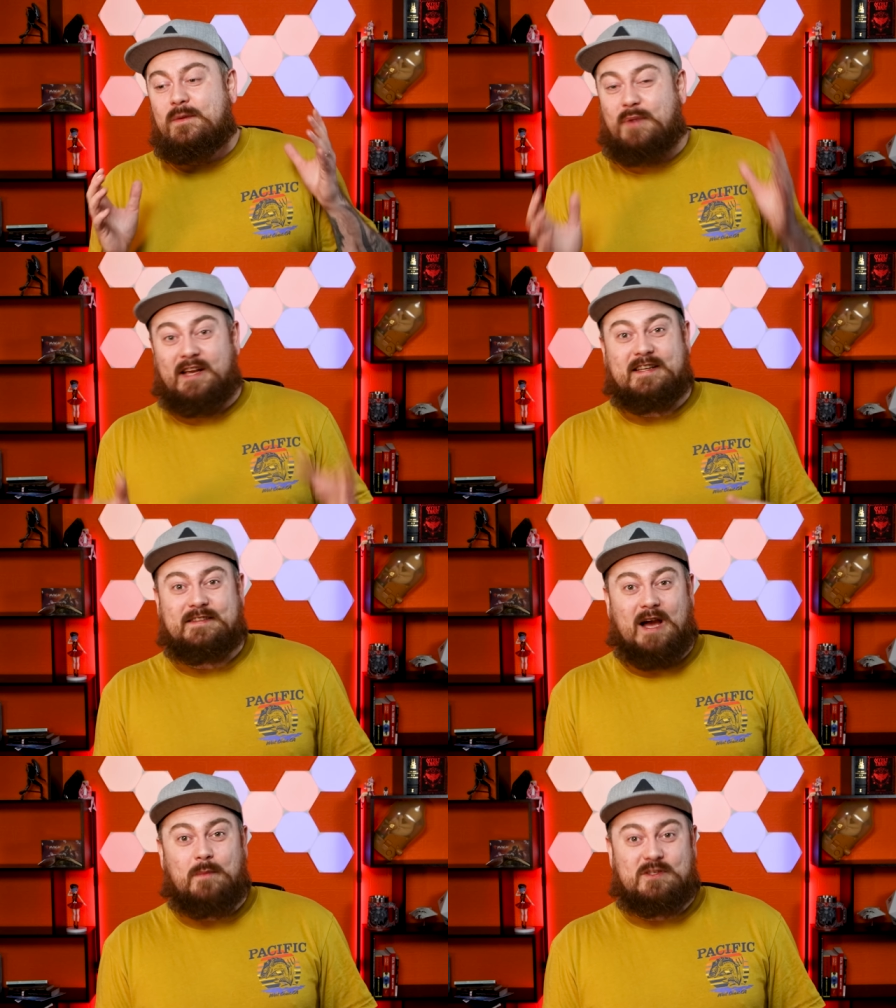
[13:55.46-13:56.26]
by
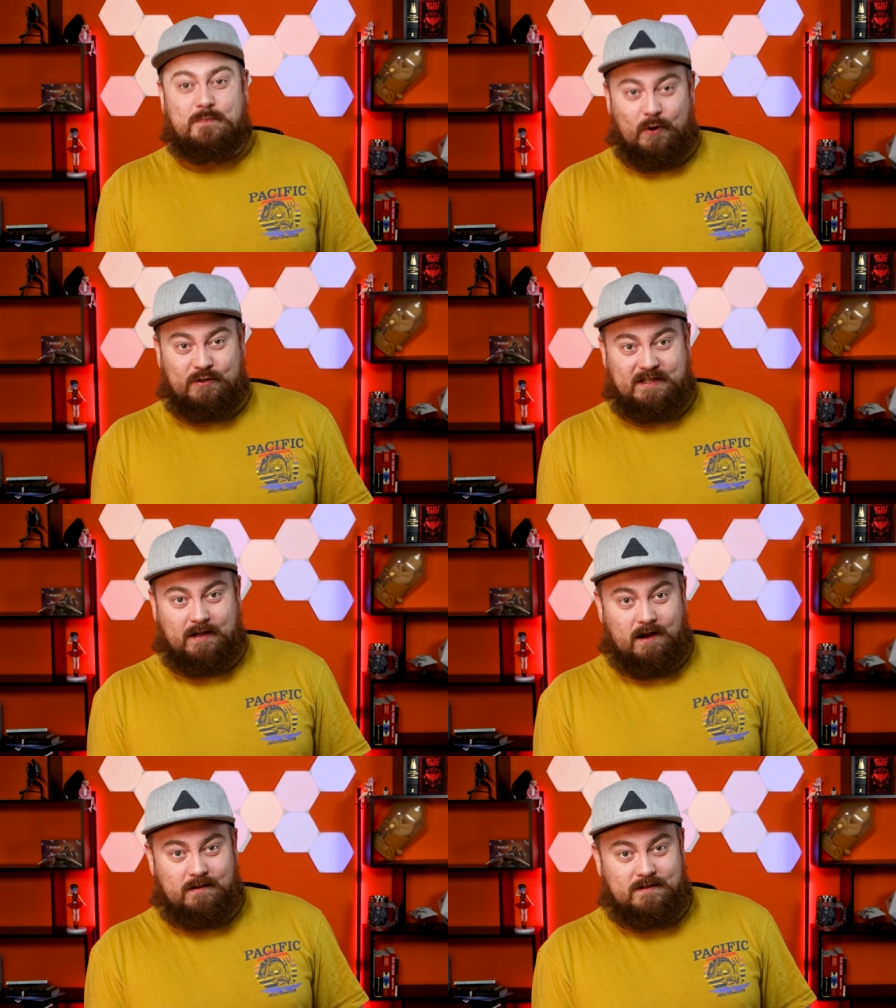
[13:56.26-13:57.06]
Kadama's
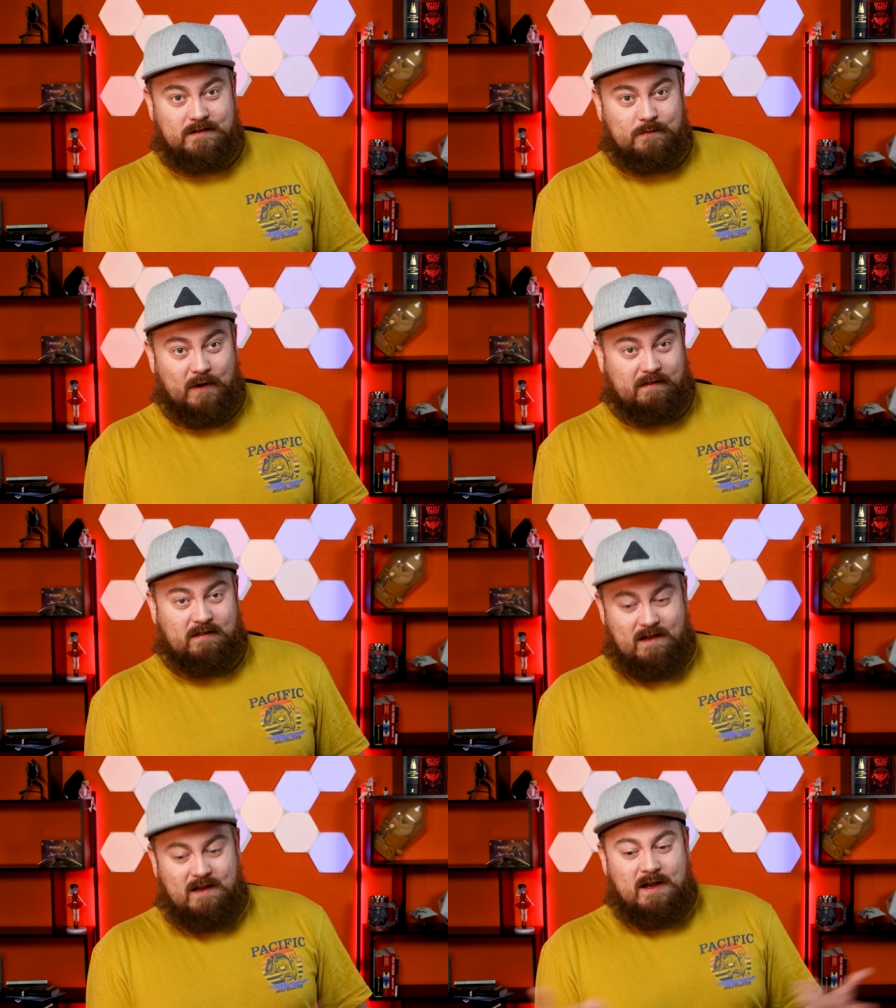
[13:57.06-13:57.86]
bodyguards, with
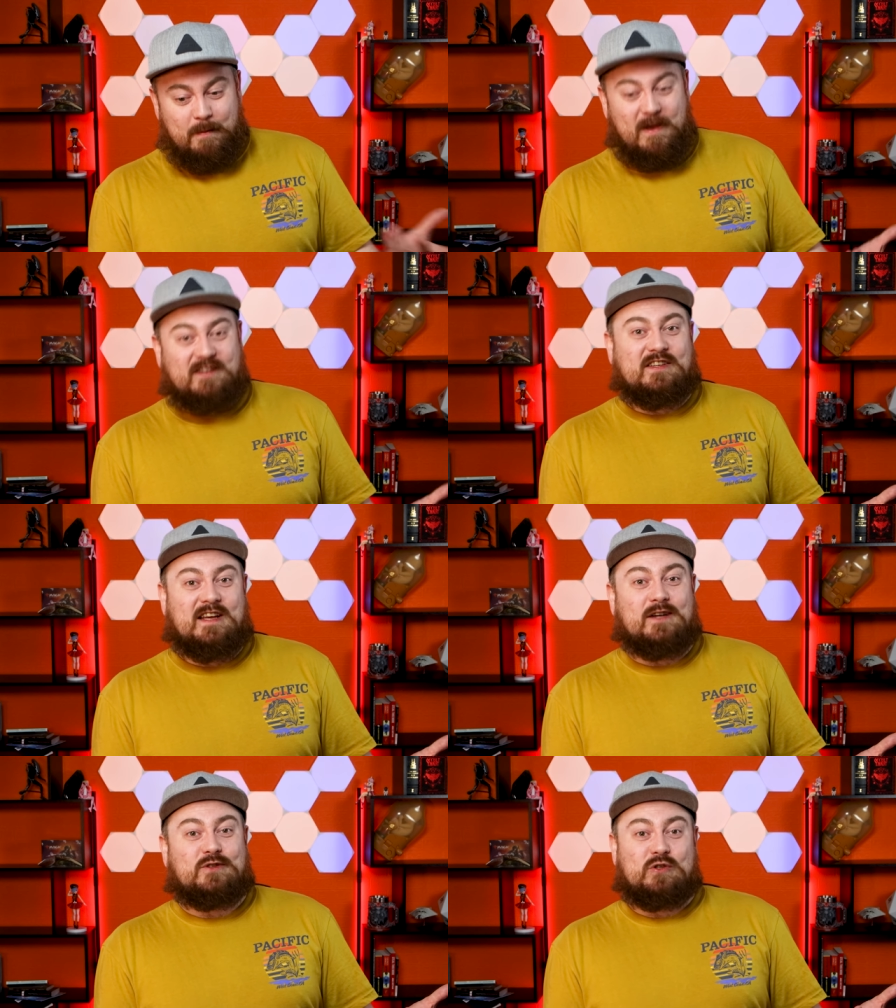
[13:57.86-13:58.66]

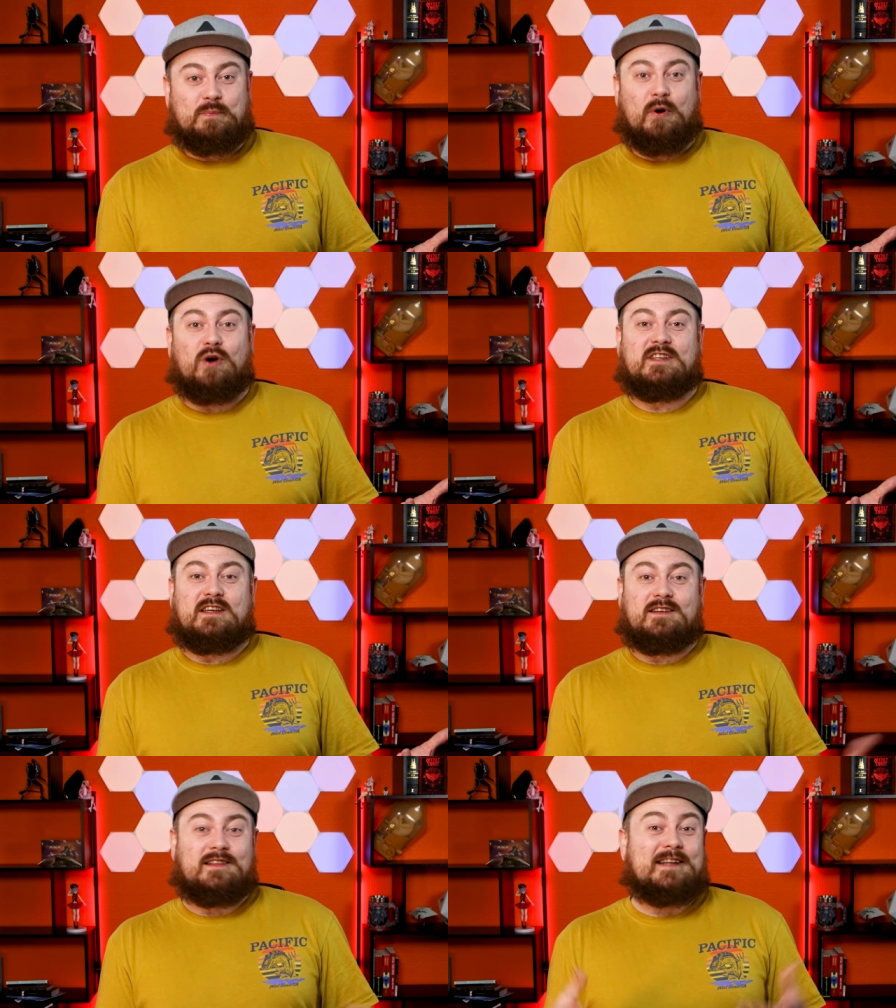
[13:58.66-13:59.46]
Mitsuyasu's
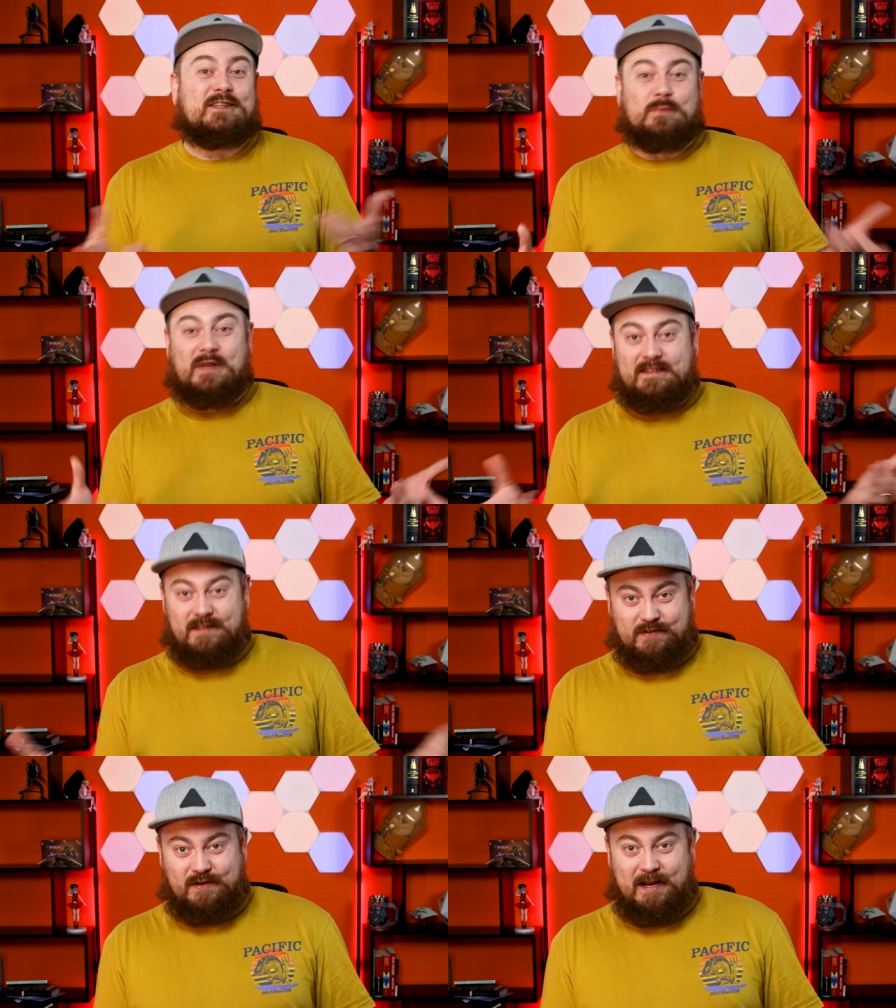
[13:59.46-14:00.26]
body later being
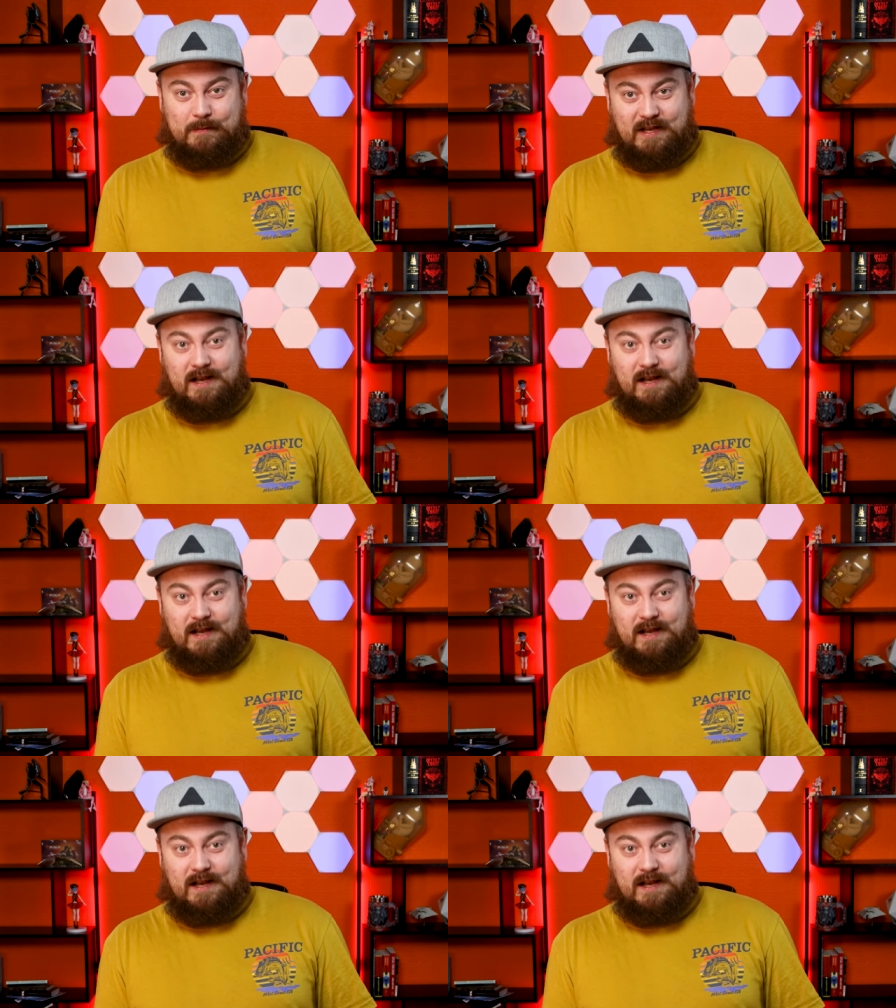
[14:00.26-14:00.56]
described